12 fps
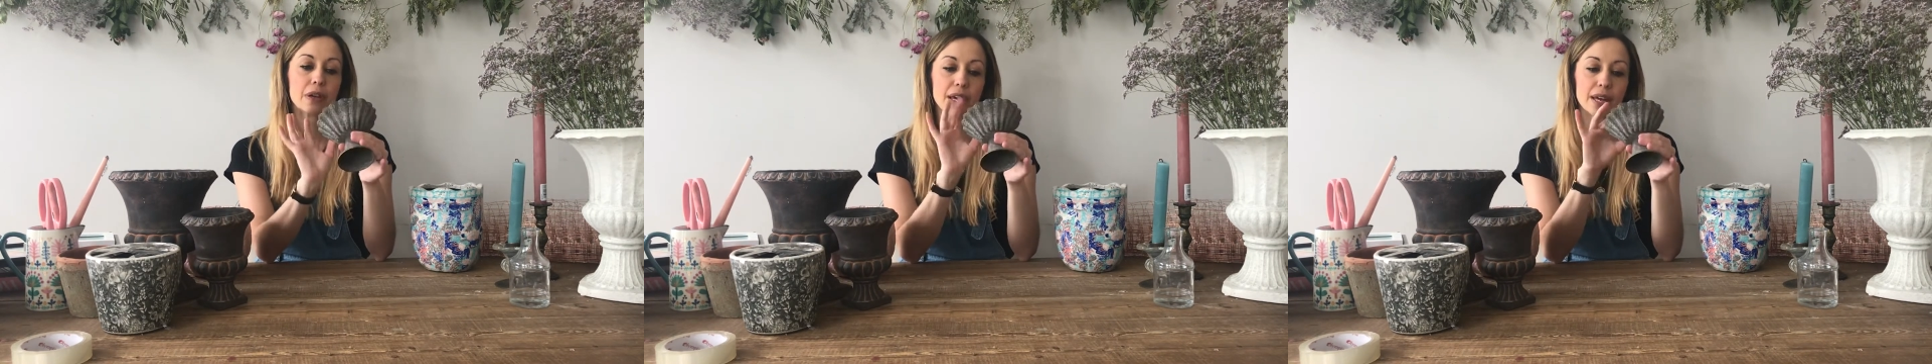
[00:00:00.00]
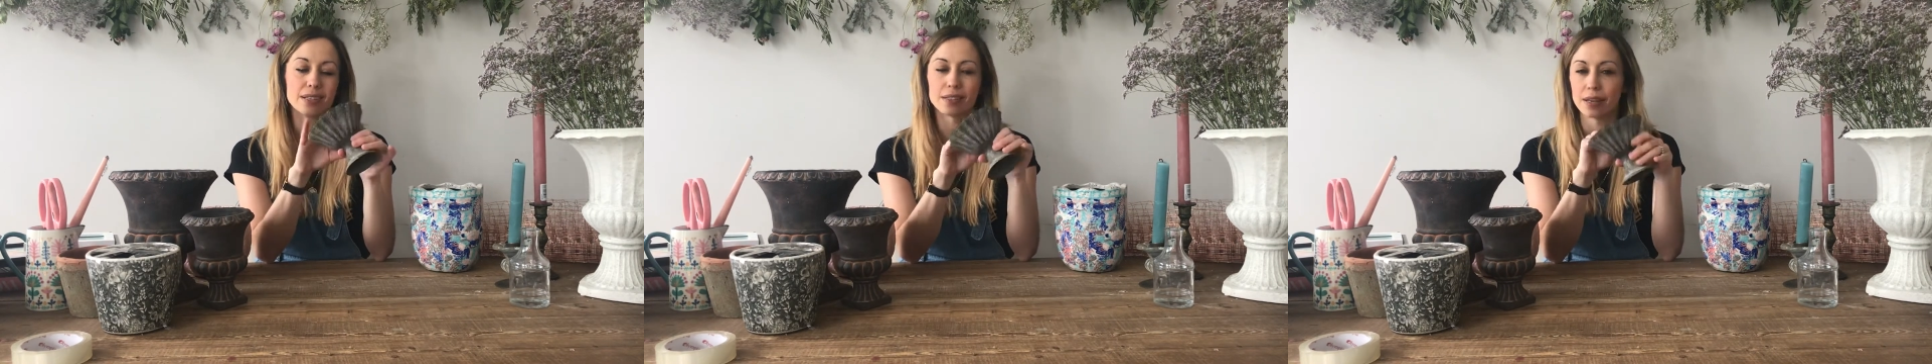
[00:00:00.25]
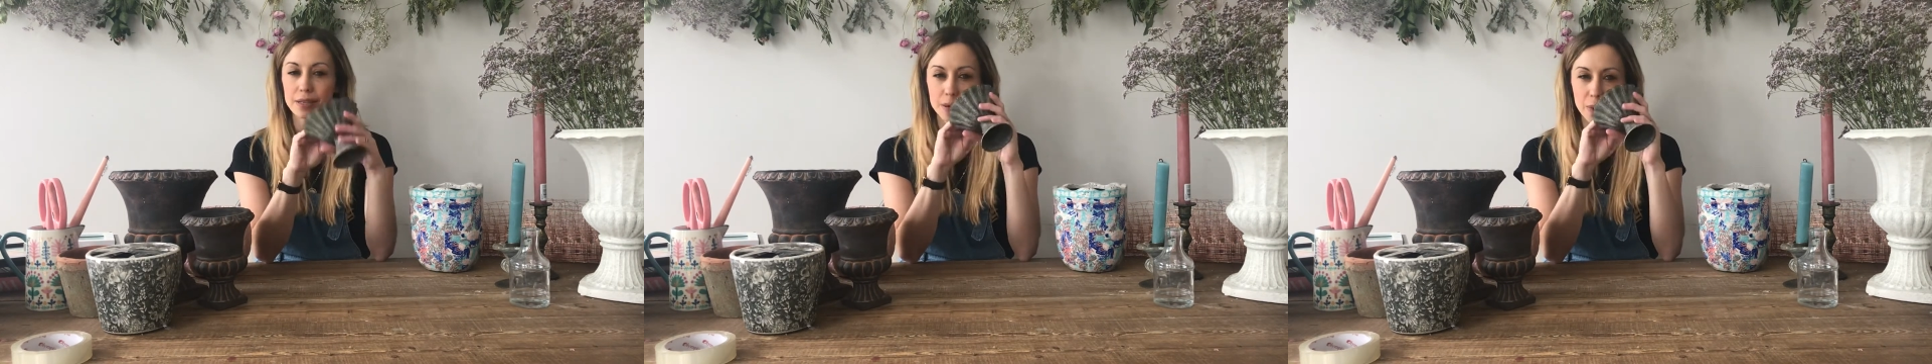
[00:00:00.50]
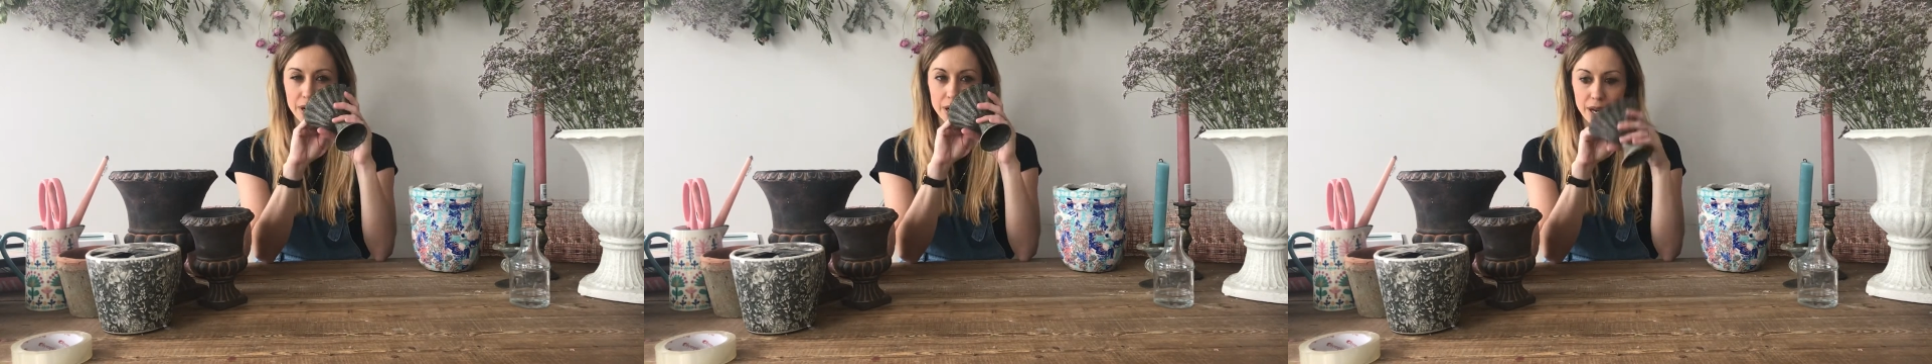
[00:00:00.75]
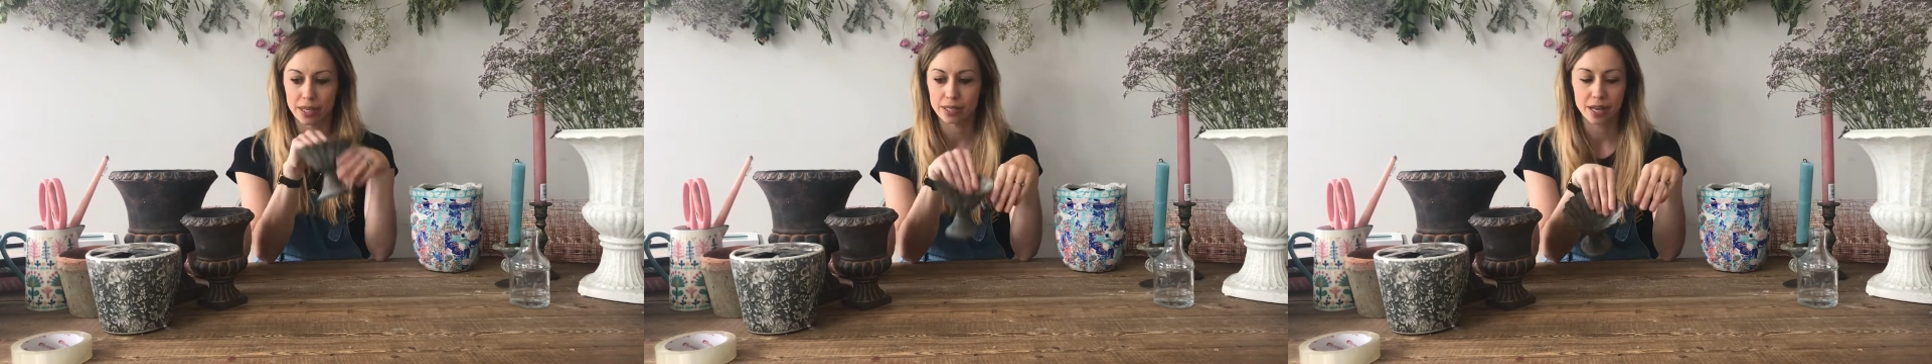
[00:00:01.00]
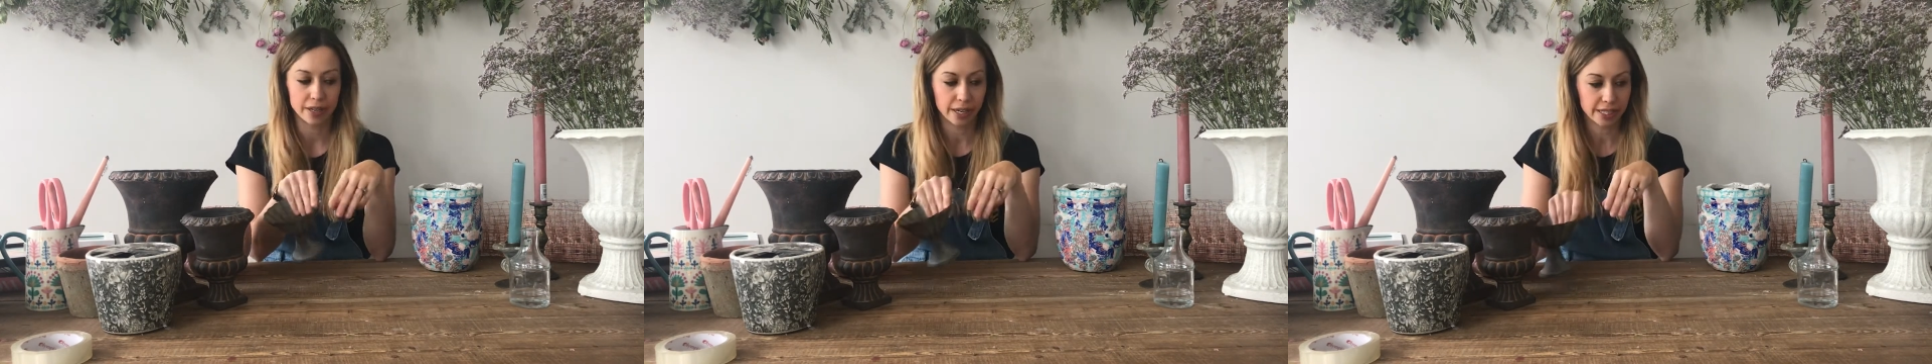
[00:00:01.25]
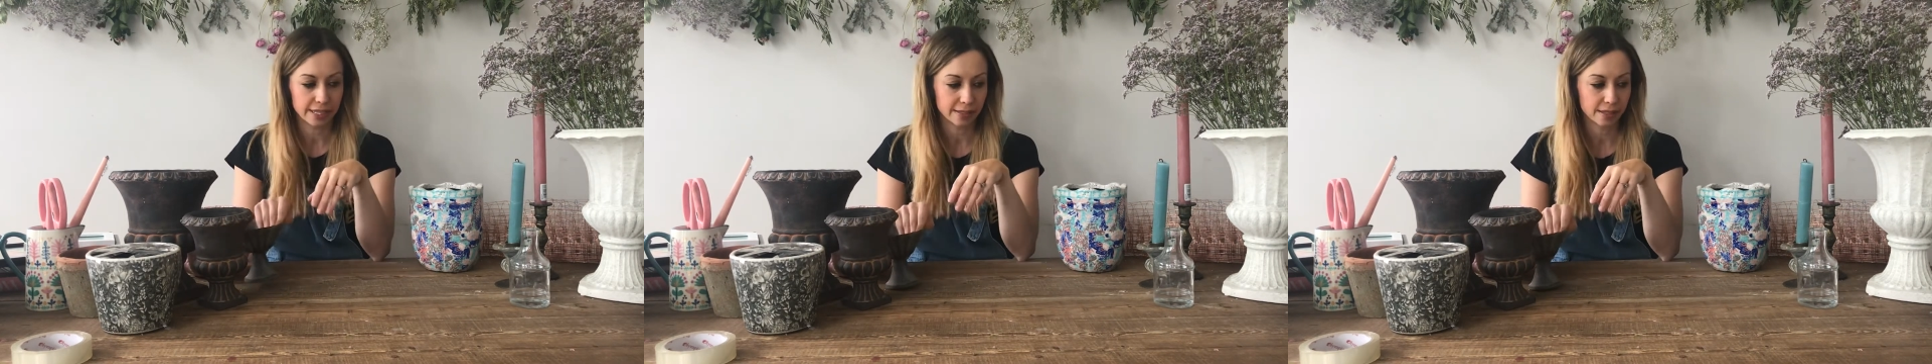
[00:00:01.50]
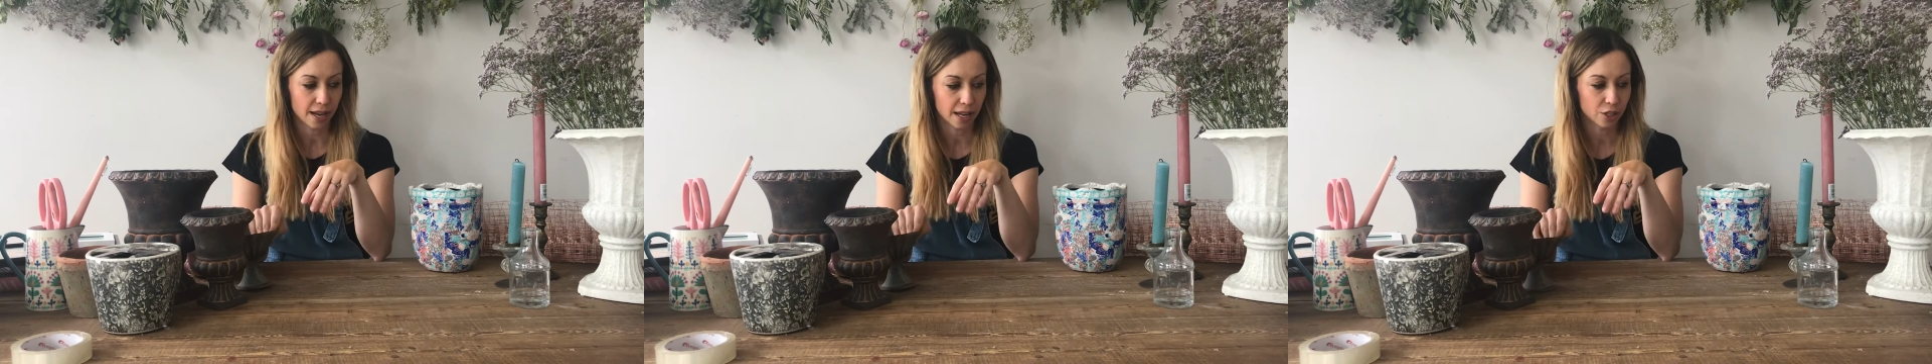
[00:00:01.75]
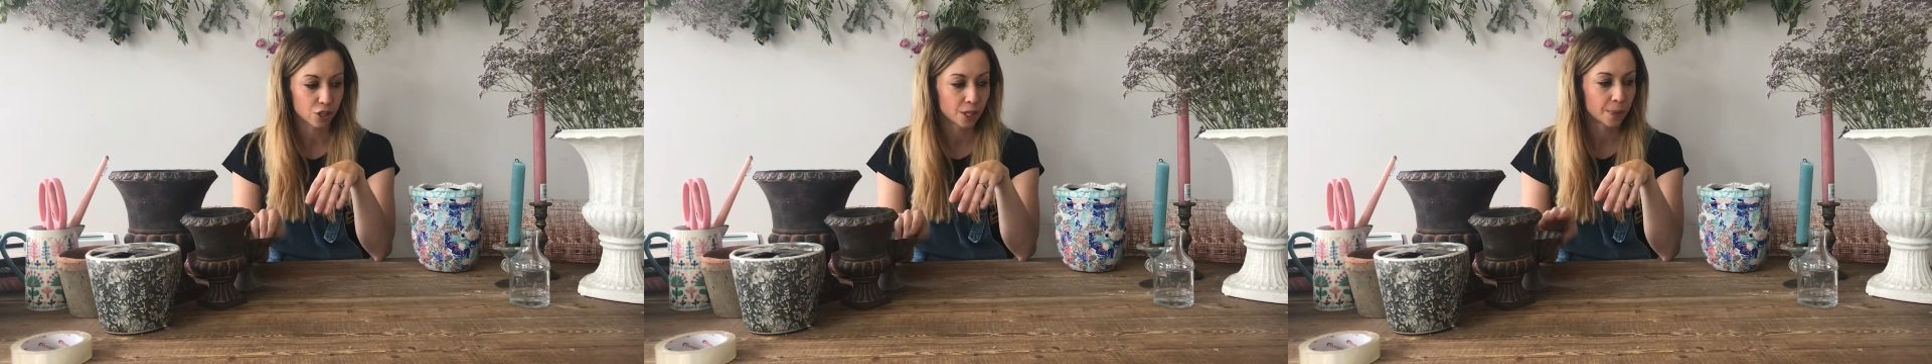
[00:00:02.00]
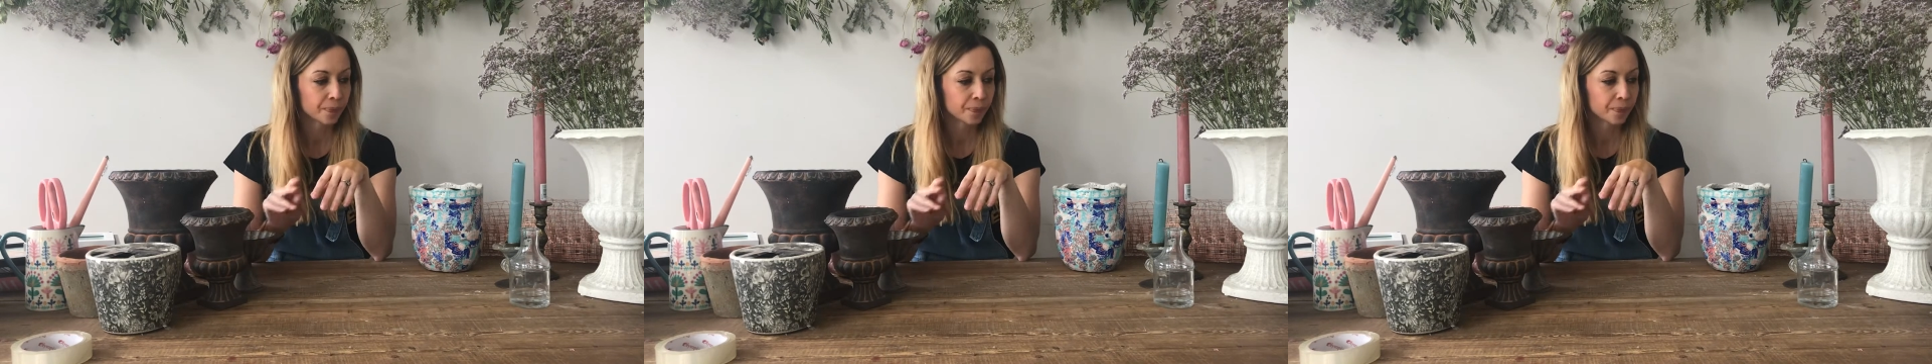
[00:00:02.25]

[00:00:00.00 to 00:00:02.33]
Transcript: is quite a nice little touch.